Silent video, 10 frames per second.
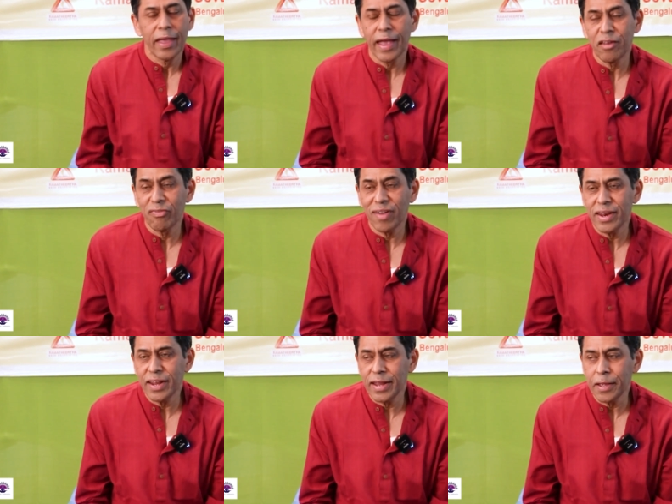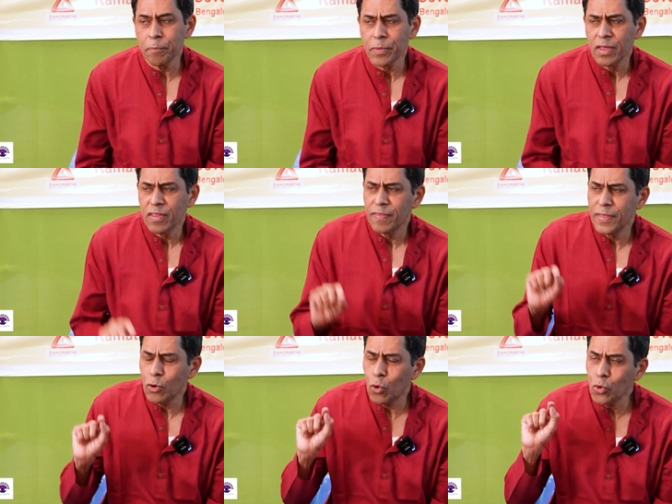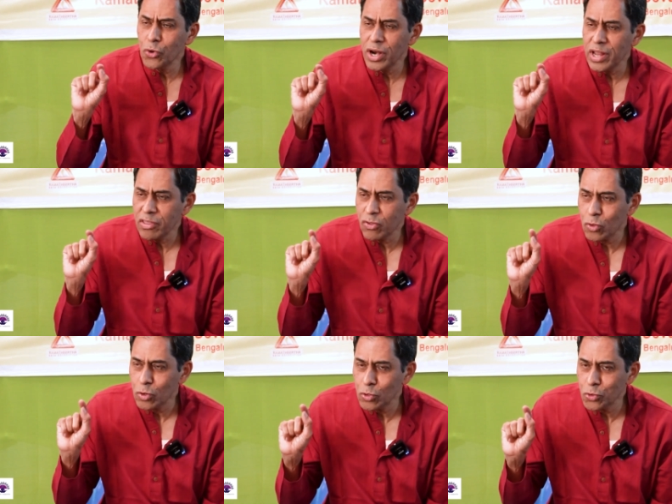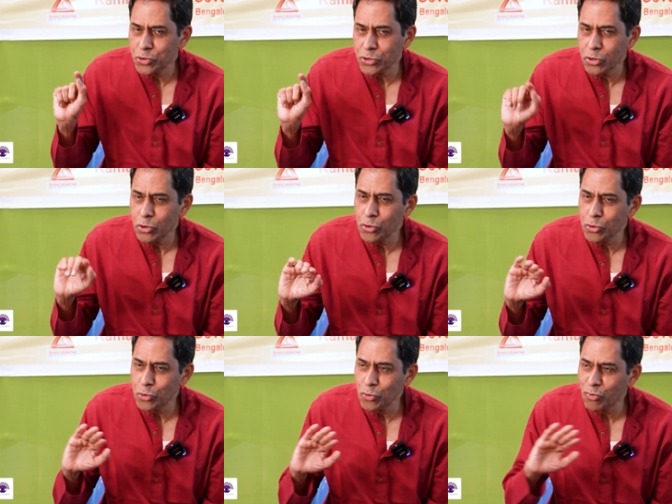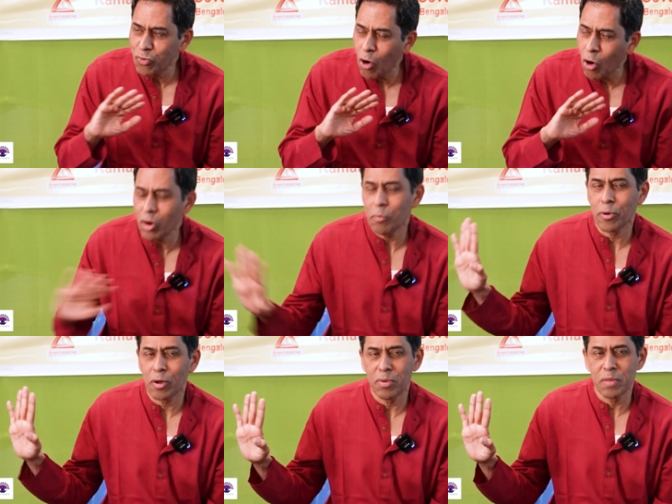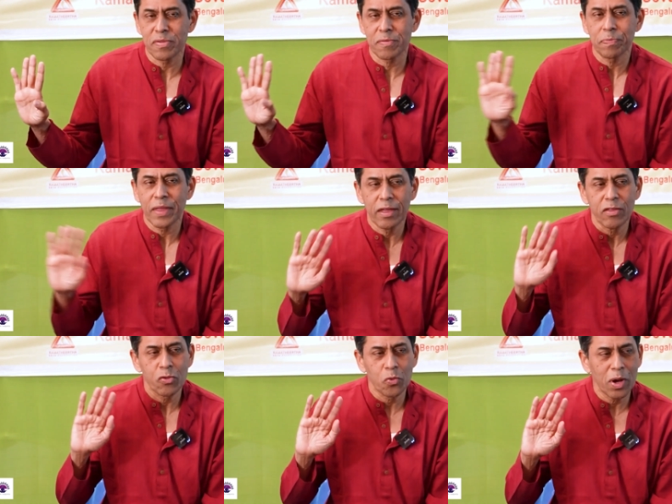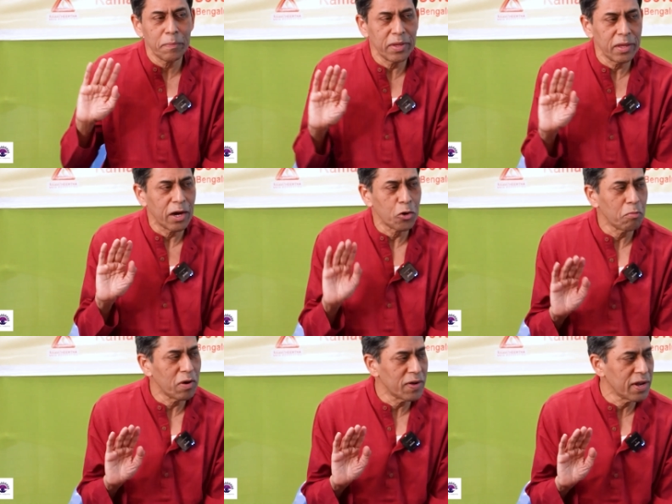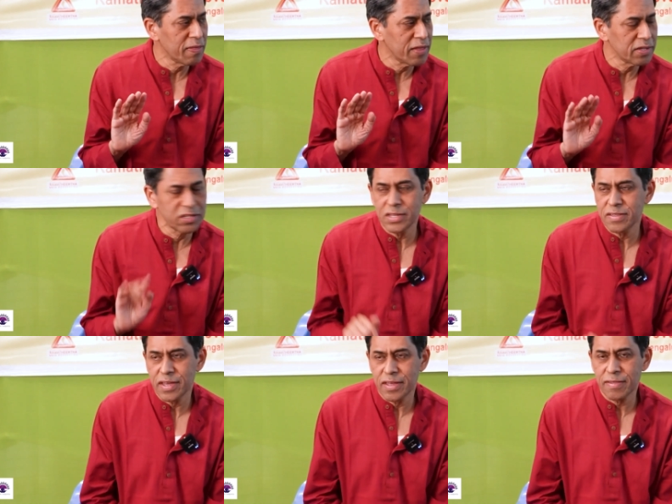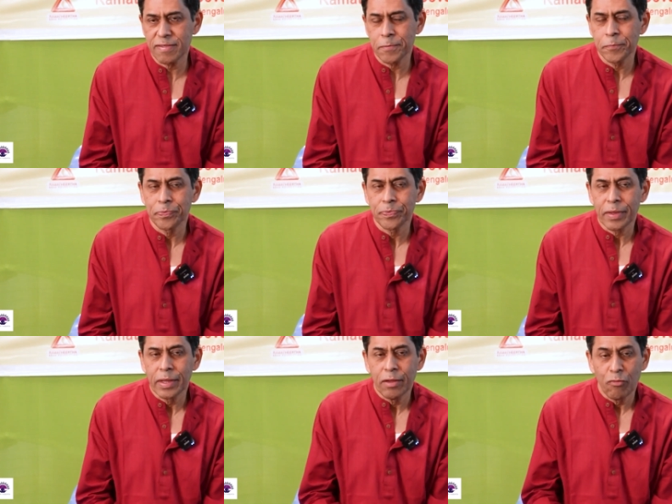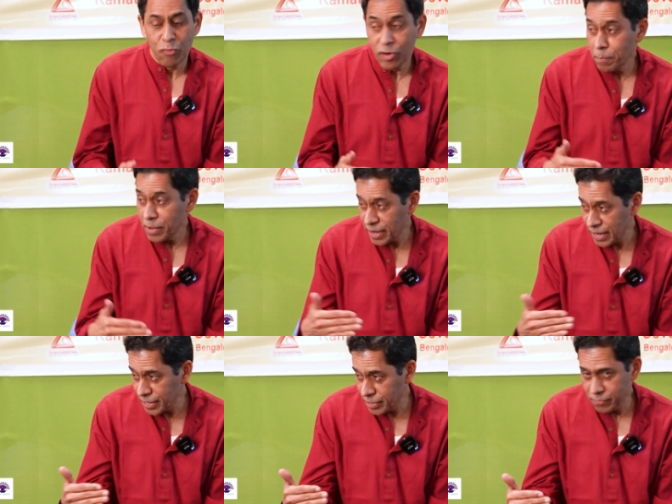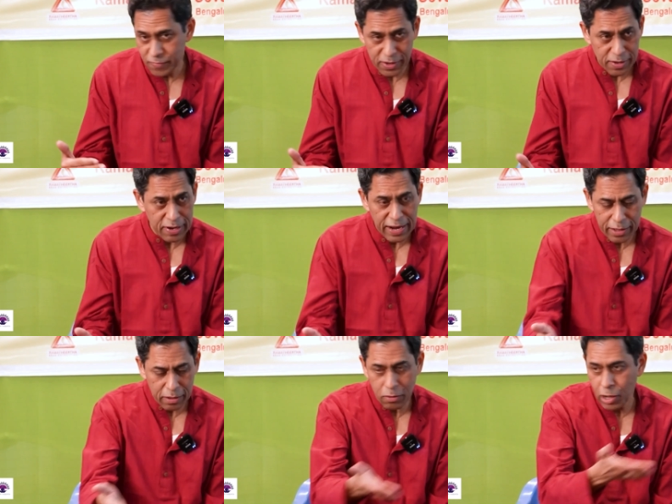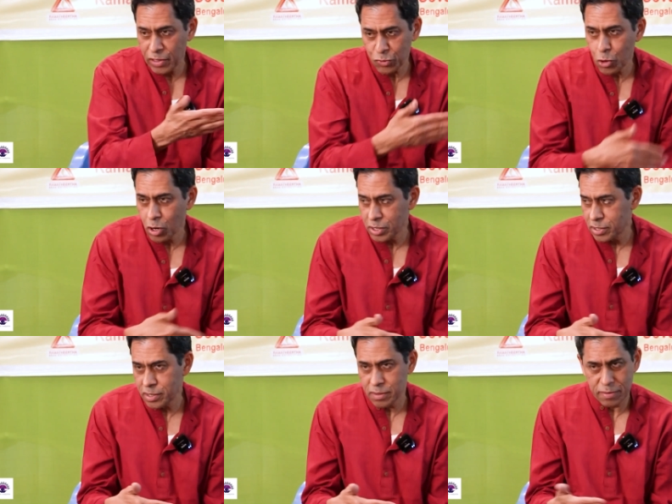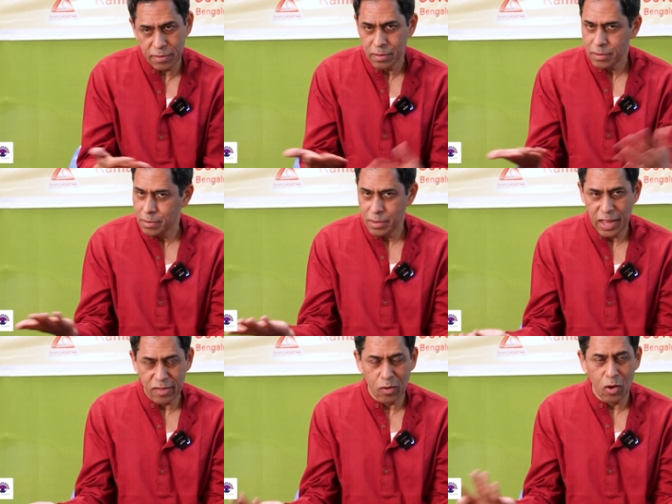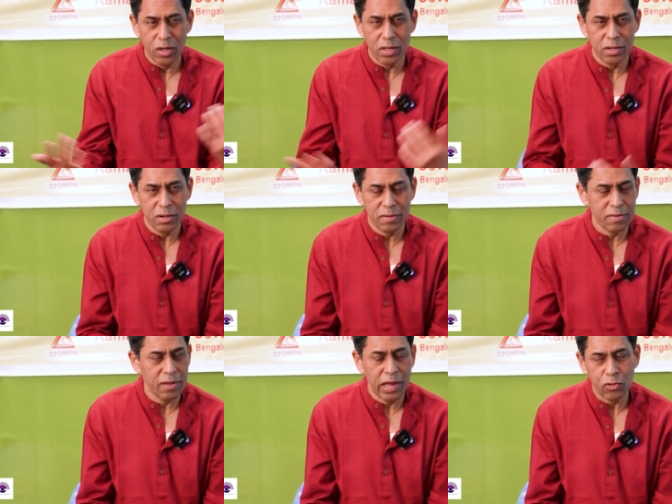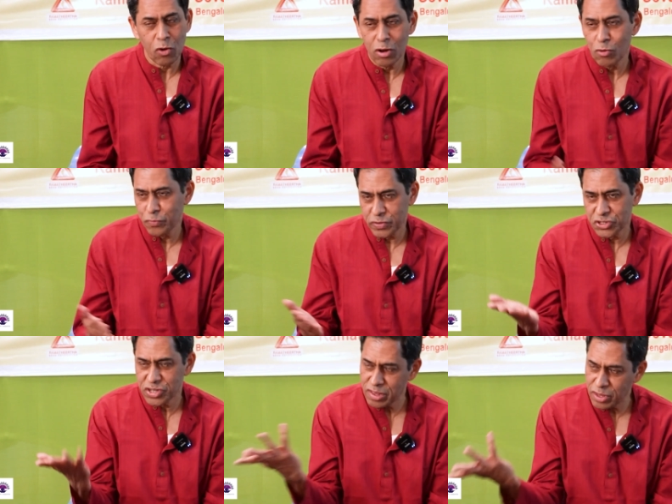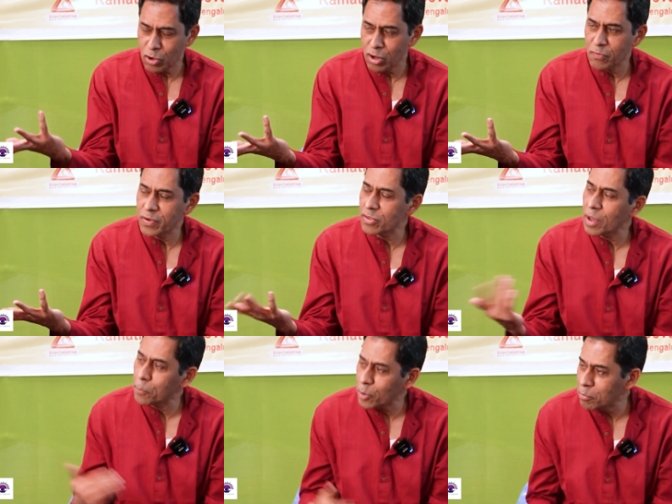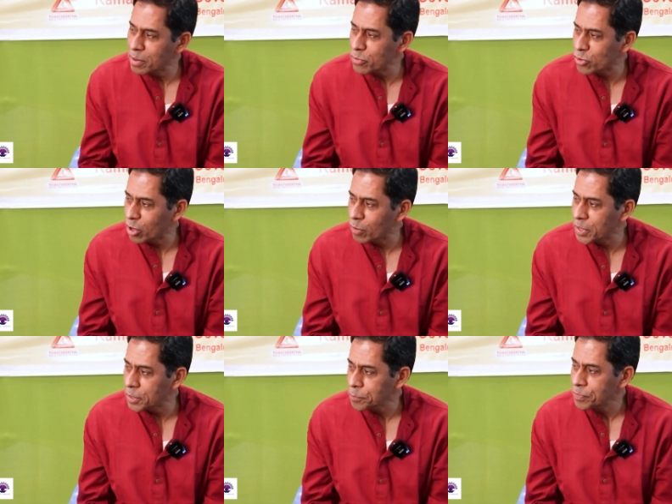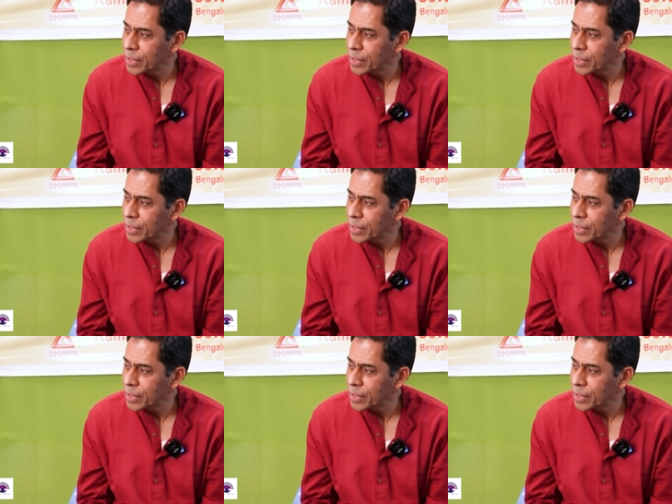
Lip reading: And finally, the only solution to all problems. Swami Anubhavananda ji says, from a relative world, like as doctors, as lawyers, as all officials, and all of us are problem solving,